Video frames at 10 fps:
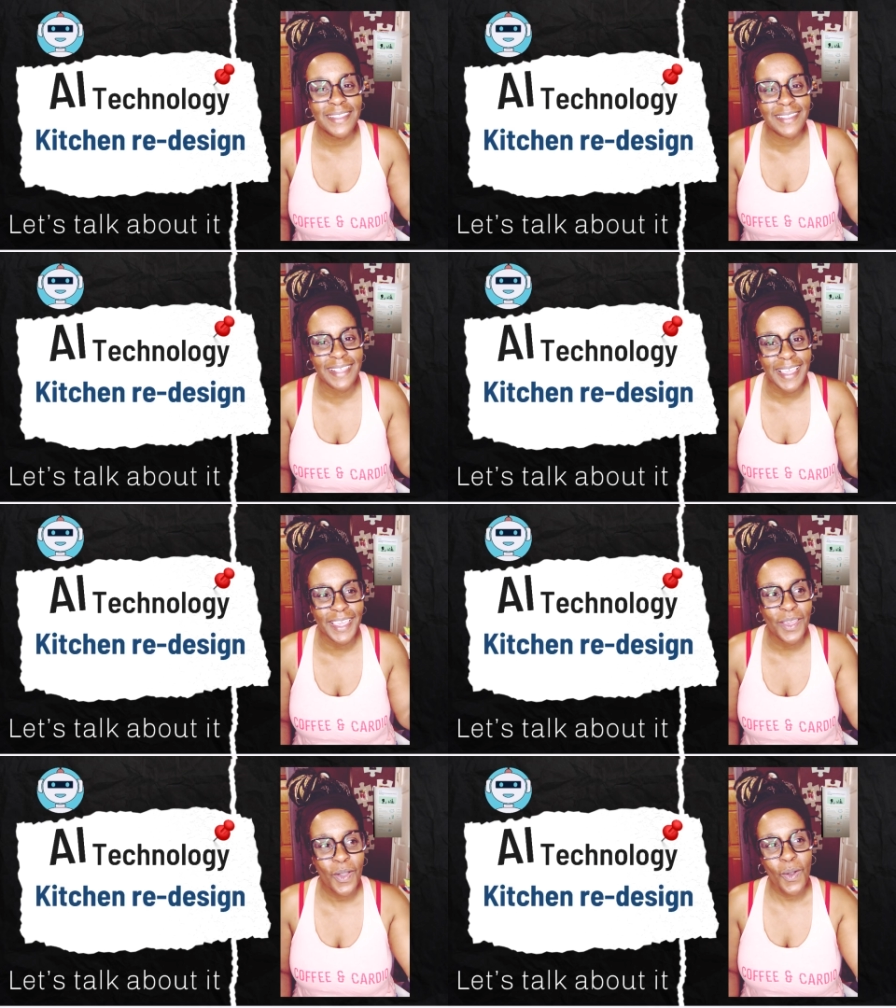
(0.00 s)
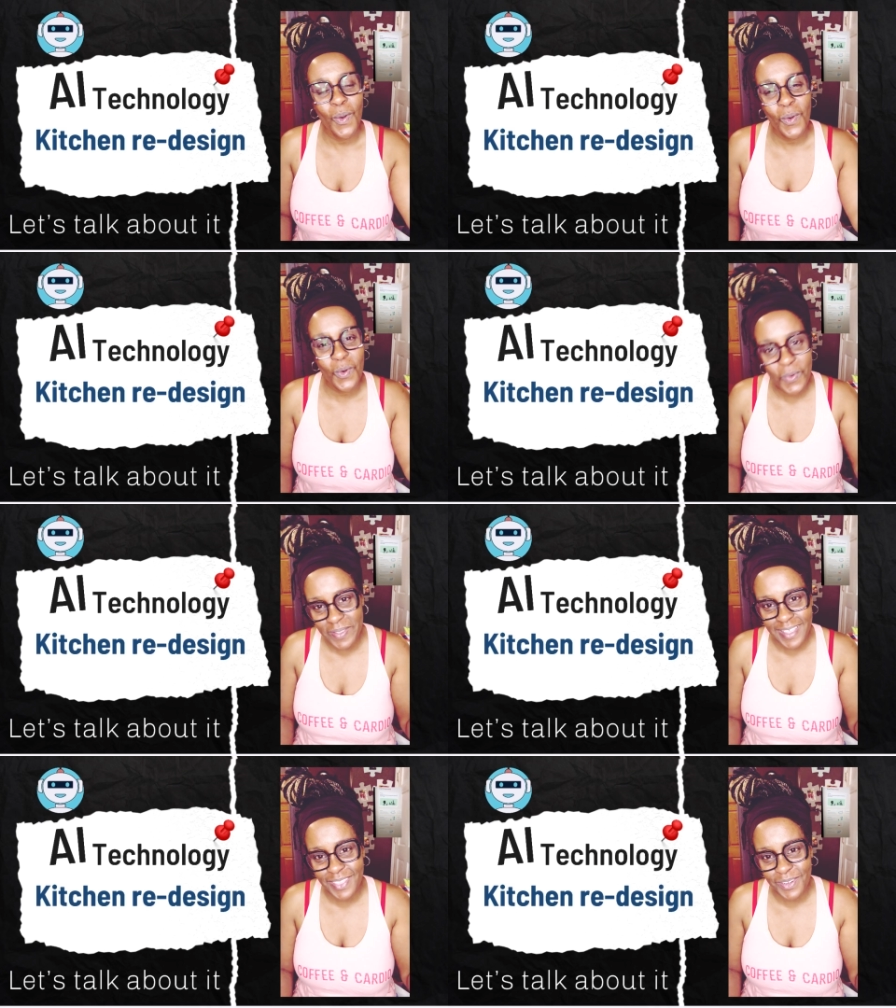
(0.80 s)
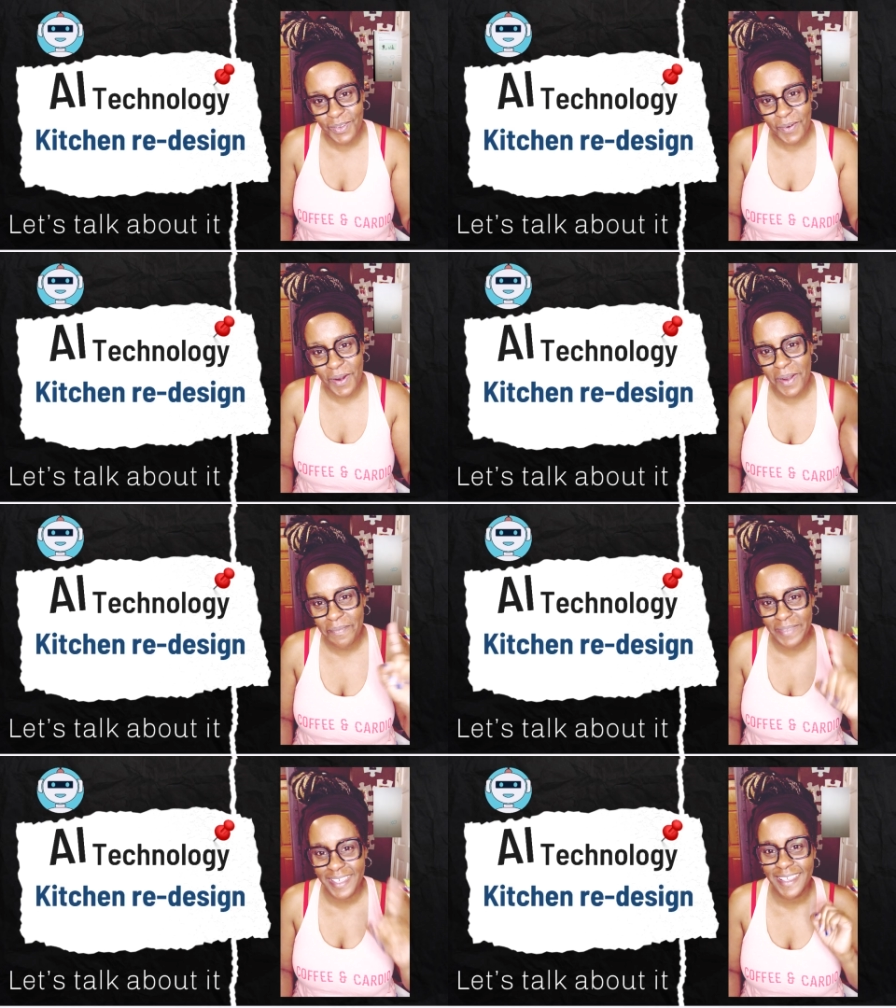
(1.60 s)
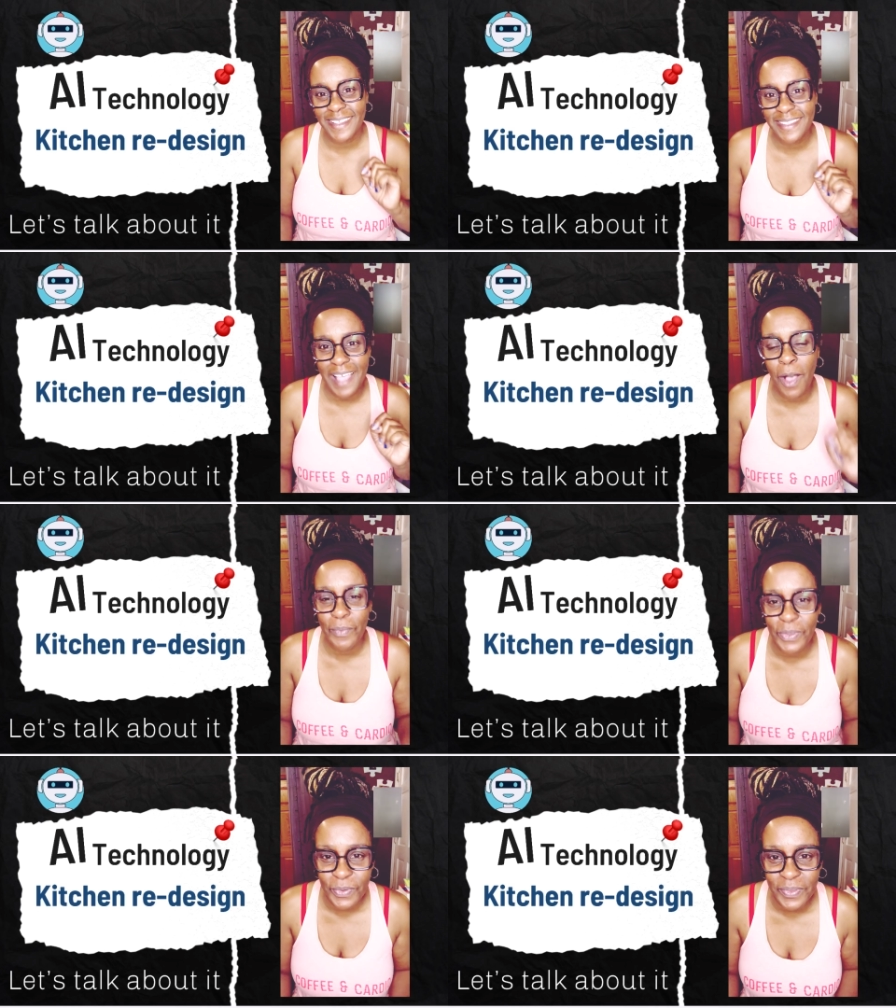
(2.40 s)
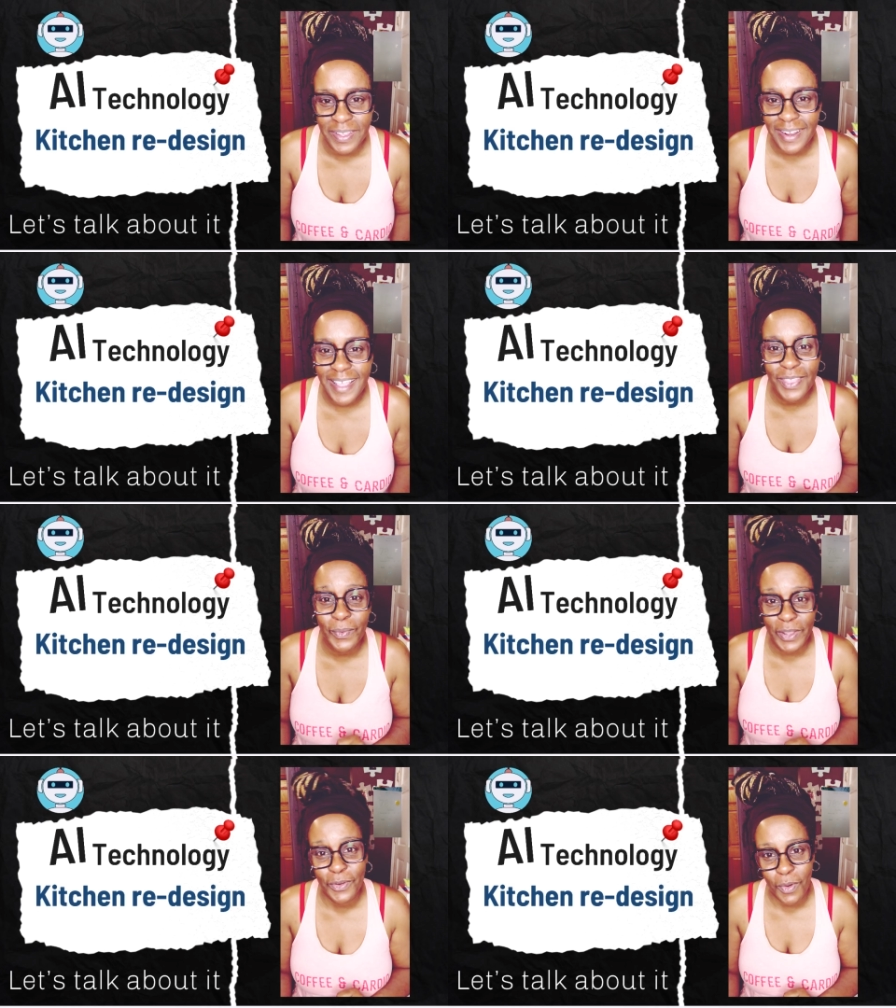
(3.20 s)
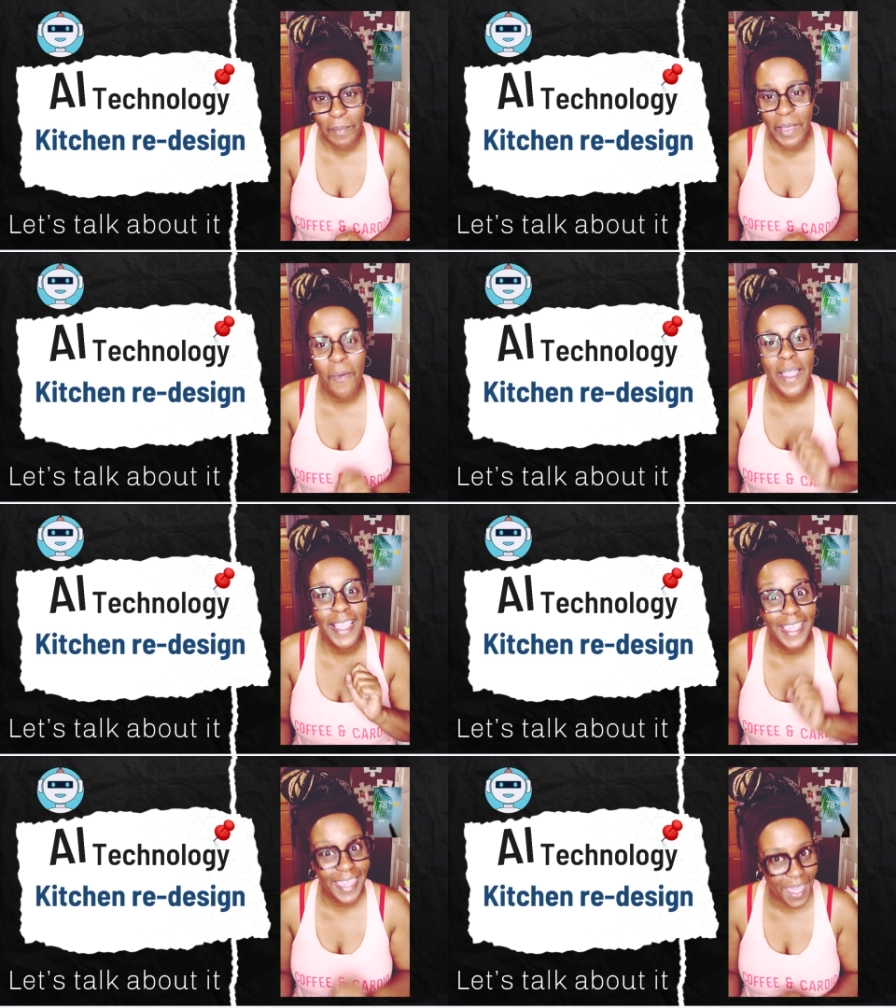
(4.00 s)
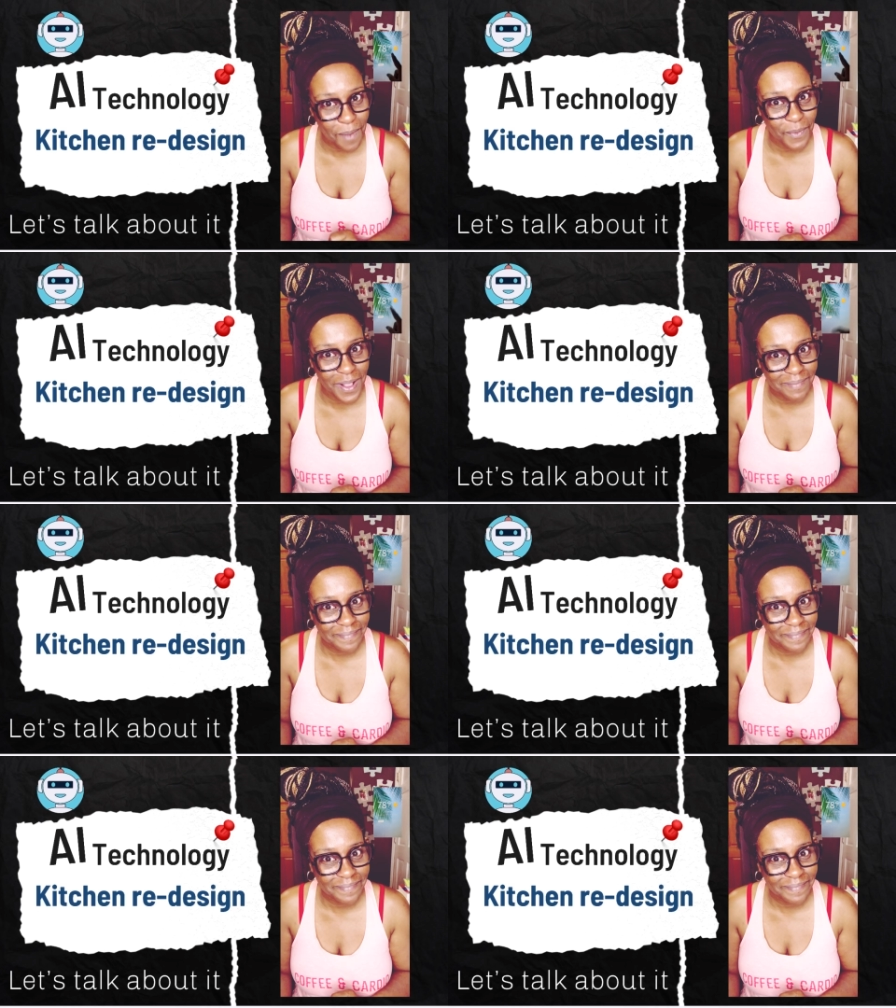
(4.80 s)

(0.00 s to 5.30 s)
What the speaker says: see who is at the door, because I'll be using the Ring doorbell camera.